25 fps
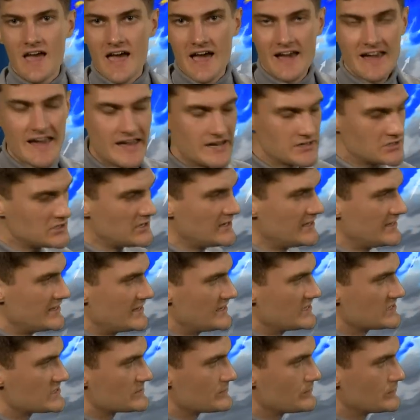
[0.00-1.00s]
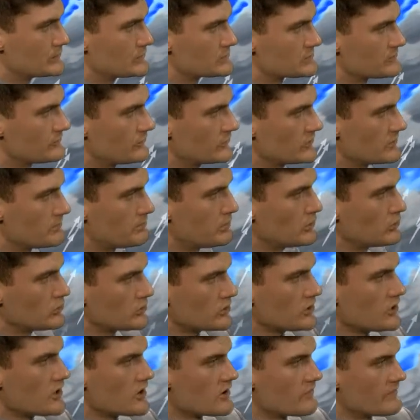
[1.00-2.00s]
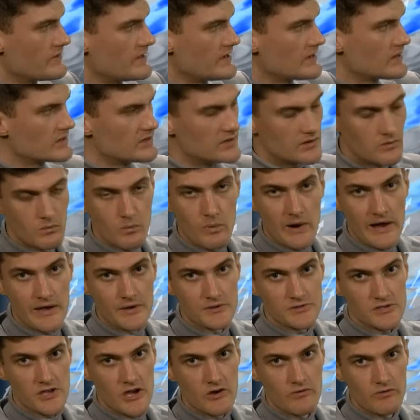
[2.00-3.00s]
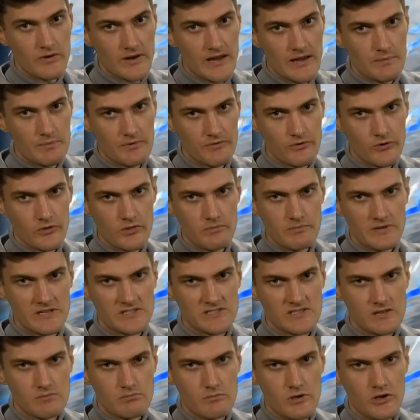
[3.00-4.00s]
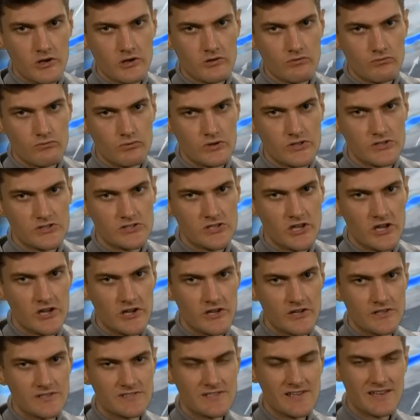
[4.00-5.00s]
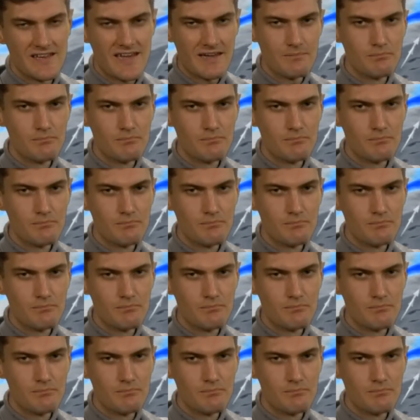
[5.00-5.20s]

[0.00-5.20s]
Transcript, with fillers: Again, clear intervals for the bulk of England and Wales overnight before the mist and murk returns.